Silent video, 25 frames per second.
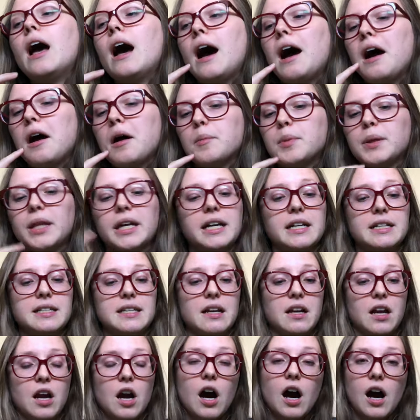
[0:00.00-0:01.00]
But like I
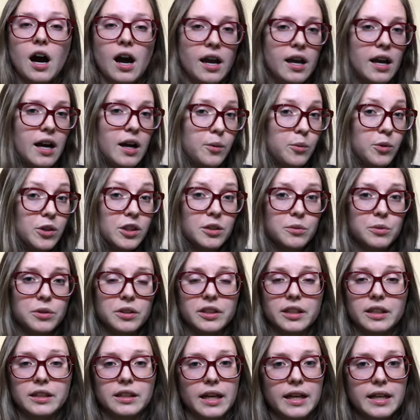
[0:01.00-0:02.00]
said, Kai, I really,
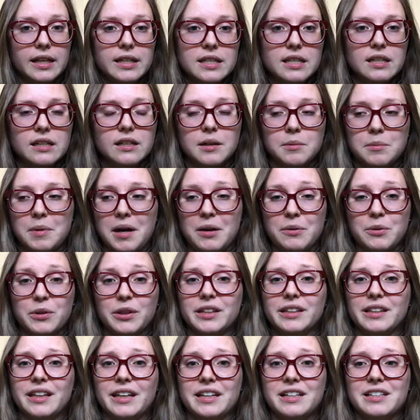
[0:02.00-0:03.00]
really liked him. I
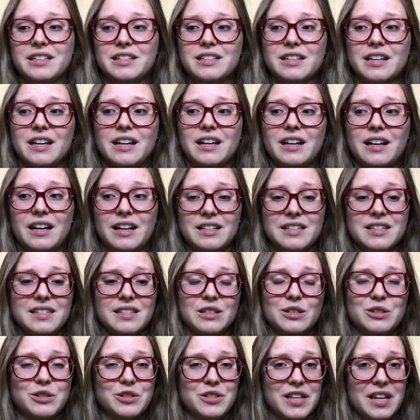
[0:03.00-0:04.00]
really liked
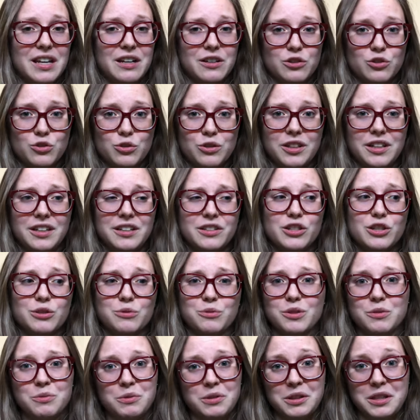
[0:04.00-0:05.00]
Cinder's android. She
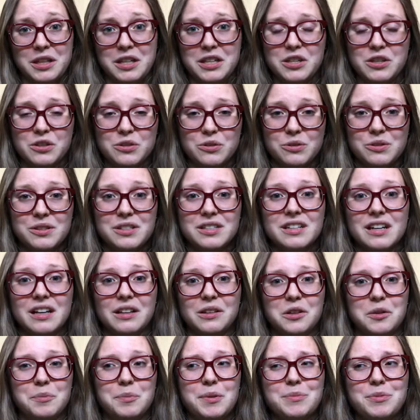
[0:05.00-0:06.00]
was really cute. A
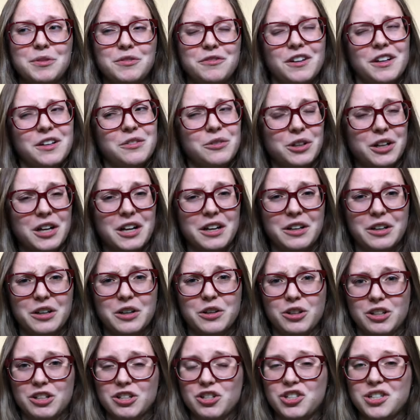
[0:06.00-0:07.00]
lot of people found her kind of
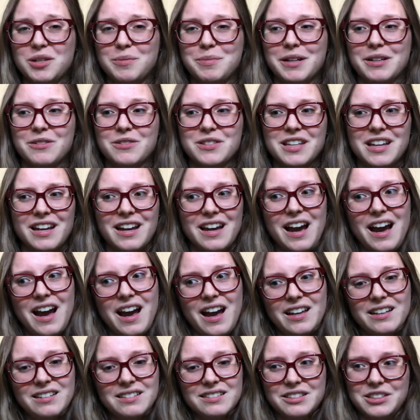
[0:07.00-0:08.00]
cringy, but I was like,
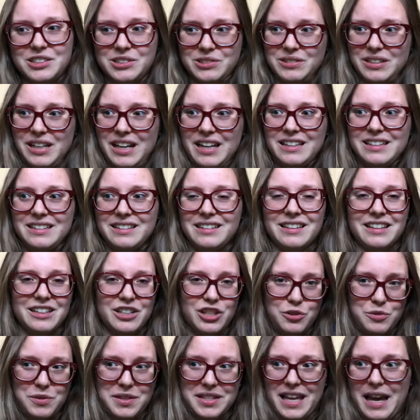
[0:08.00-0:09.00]
I don't know. I didn't think
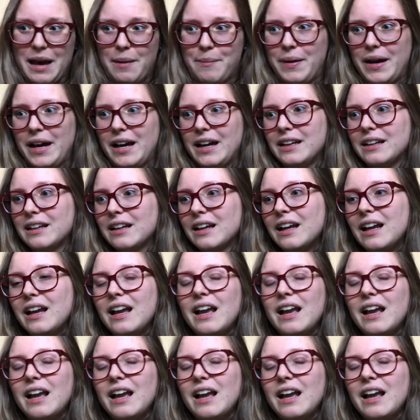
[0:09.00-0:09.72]
she was that bad.